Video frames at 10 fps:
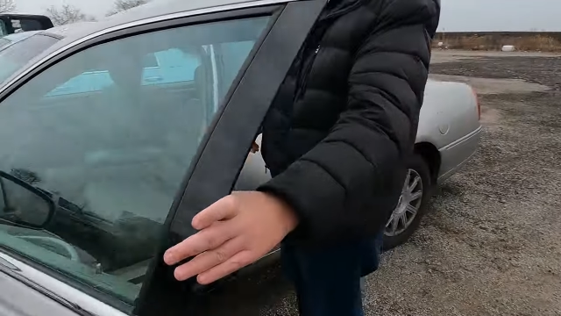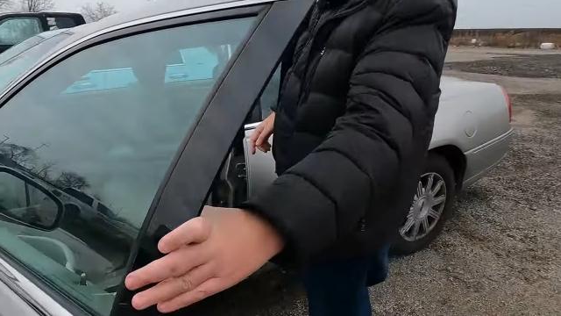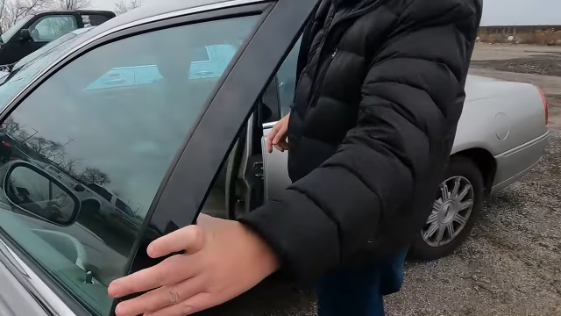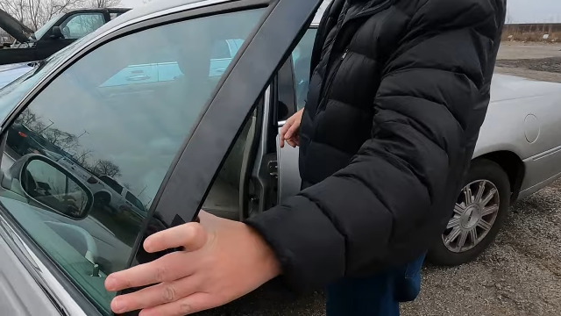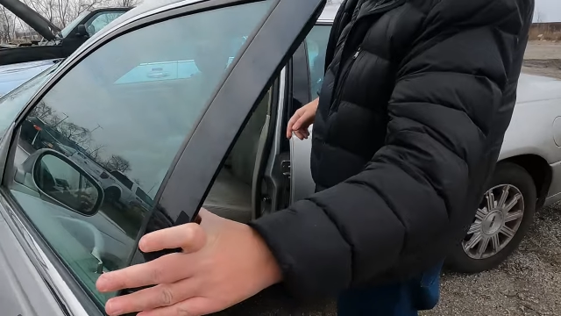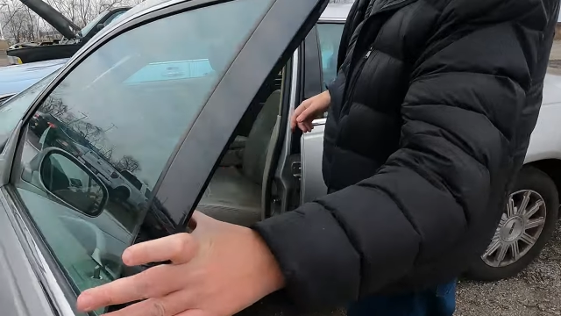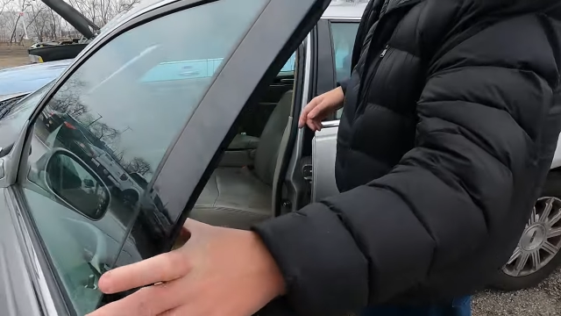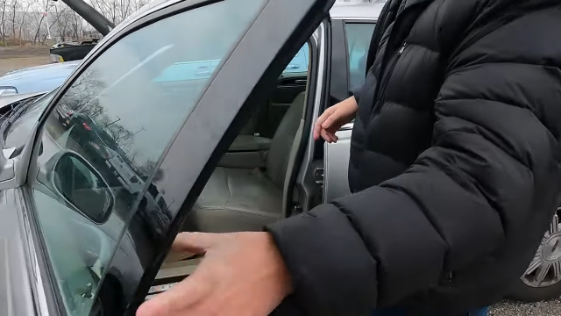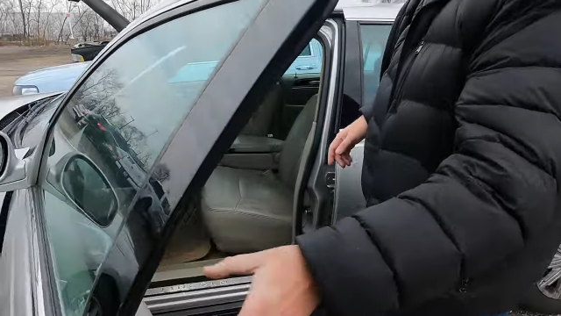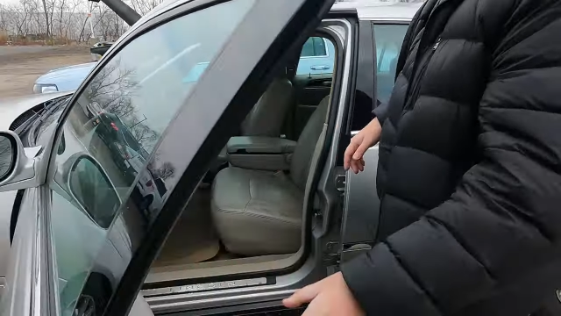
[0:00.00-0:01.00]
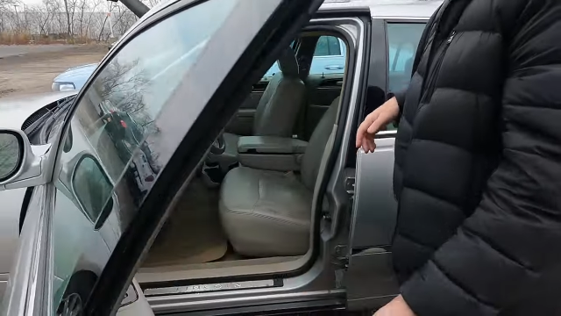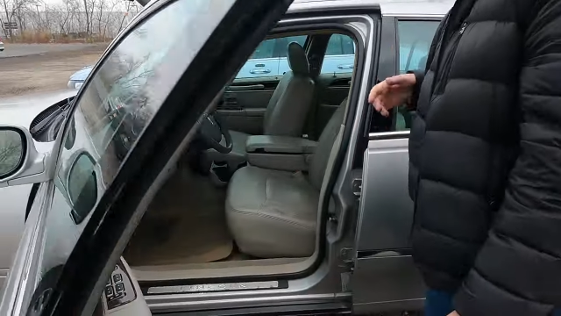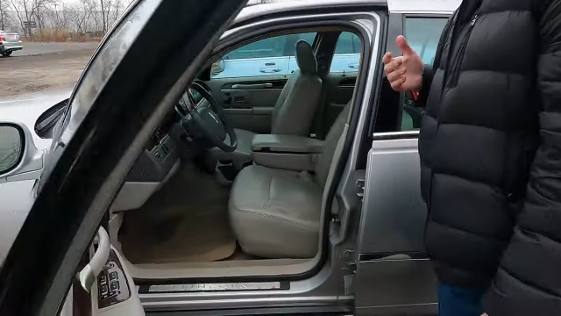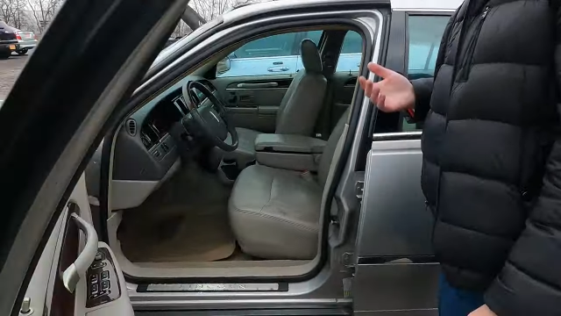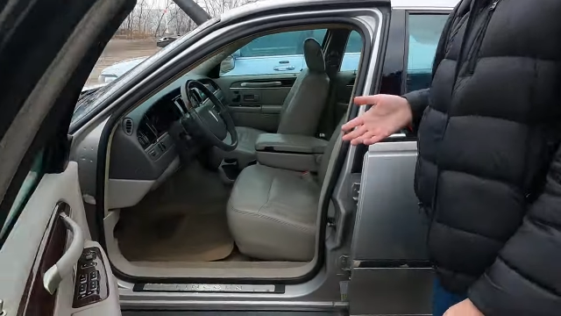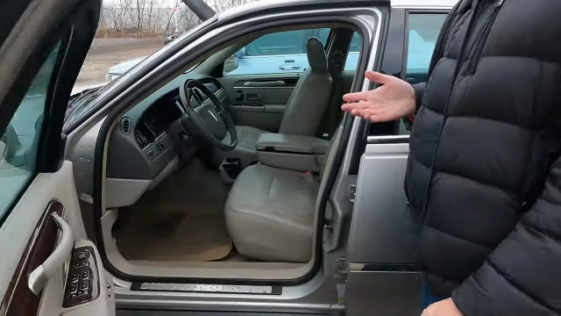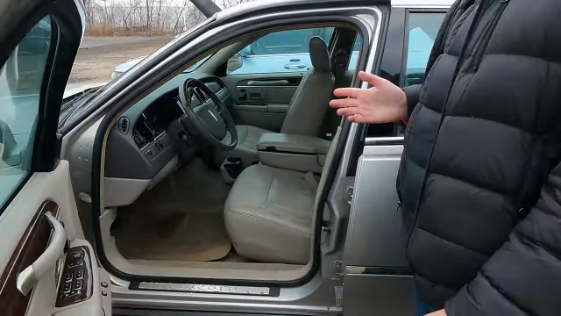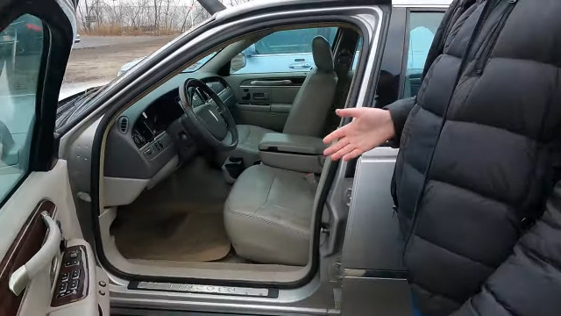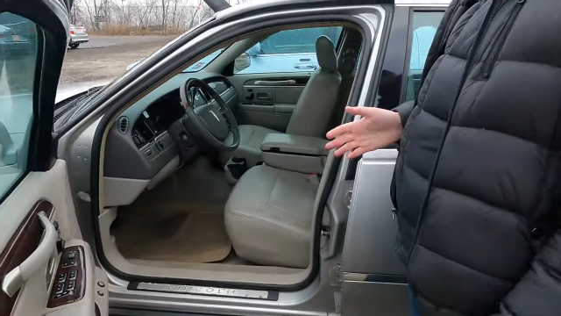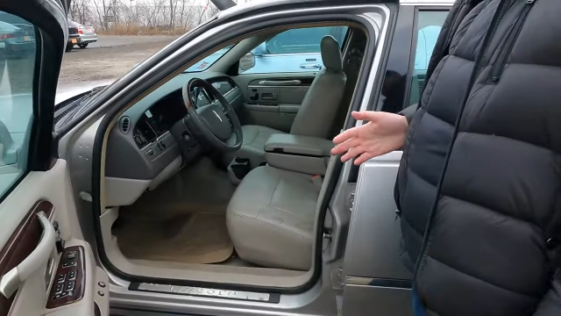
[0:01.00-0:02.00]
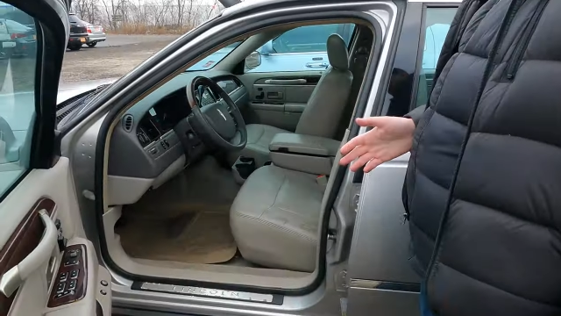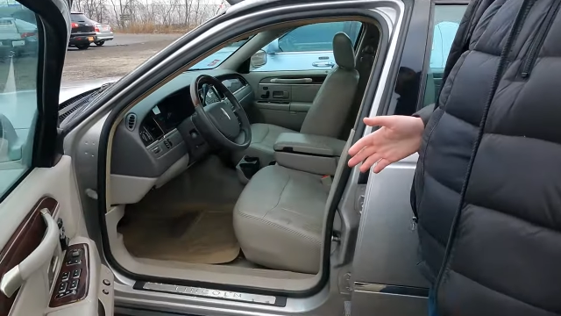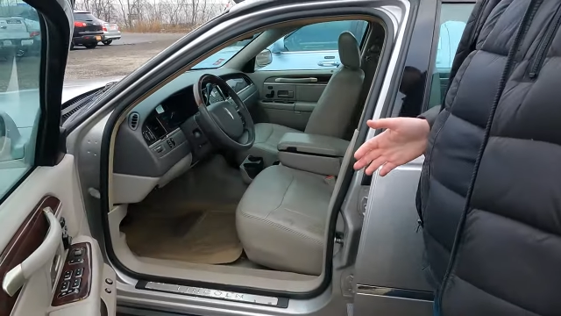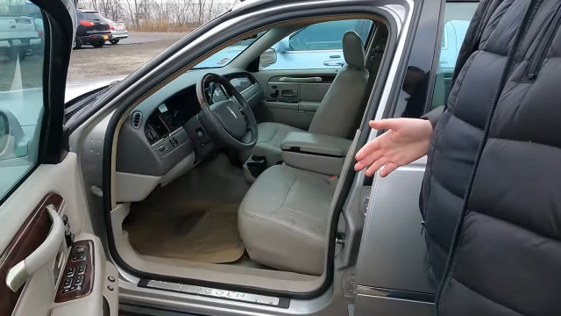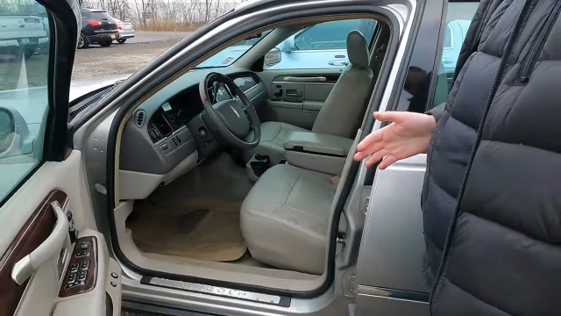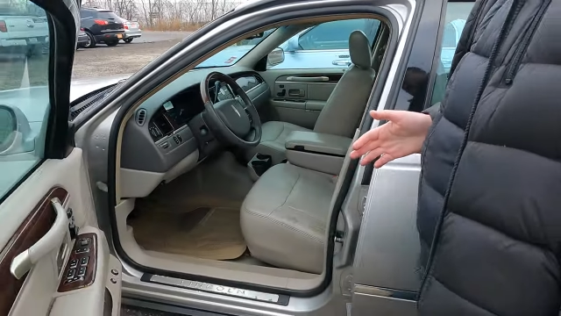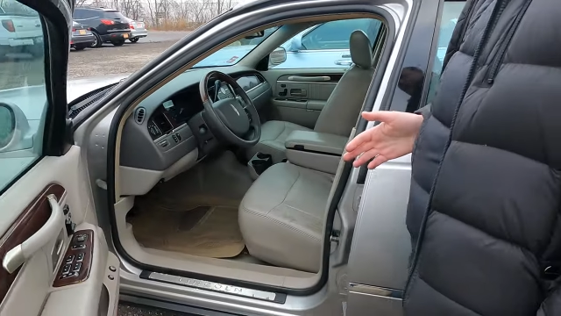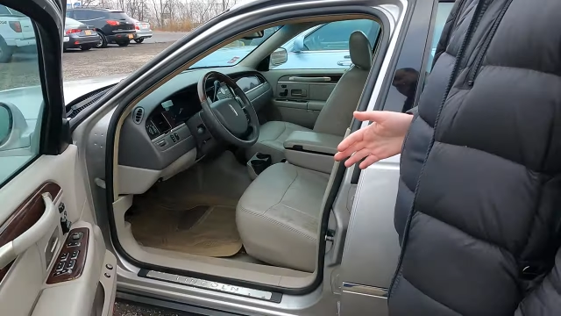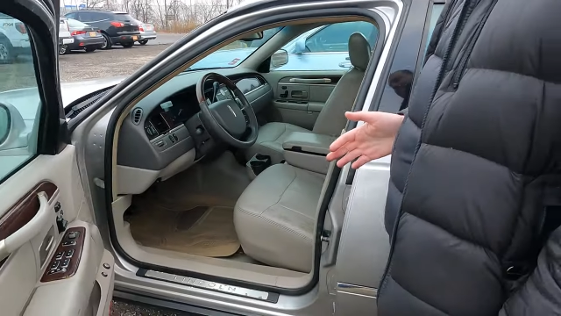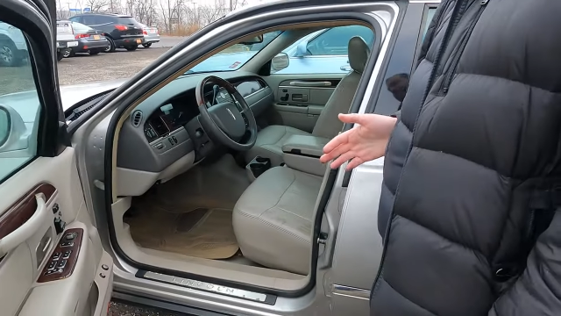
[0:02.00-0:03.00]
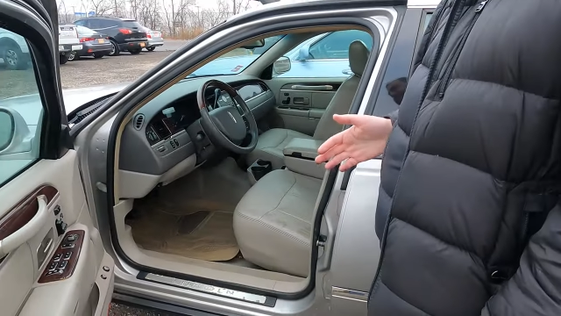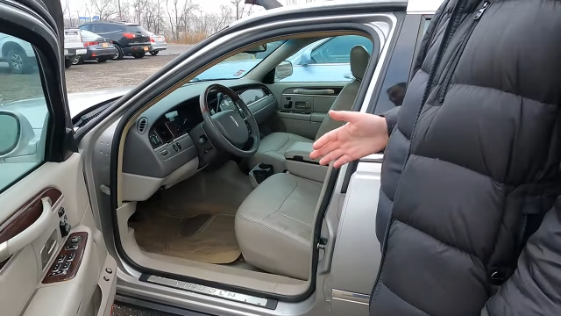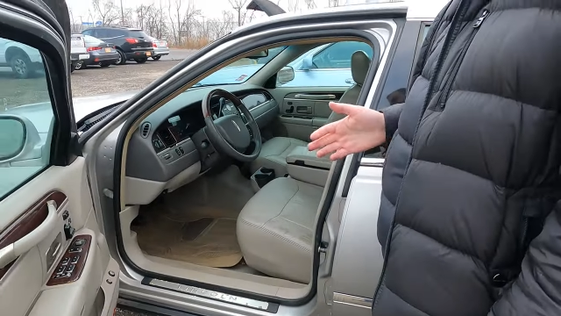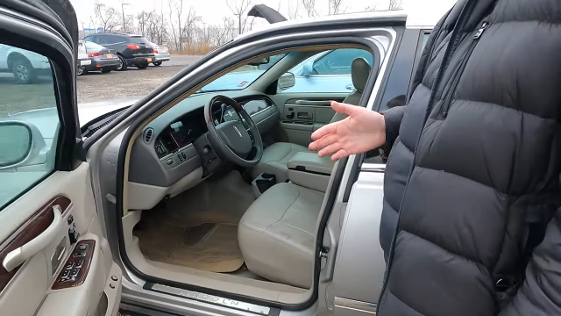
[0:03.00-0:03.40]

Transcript: [unreadable: no face in view]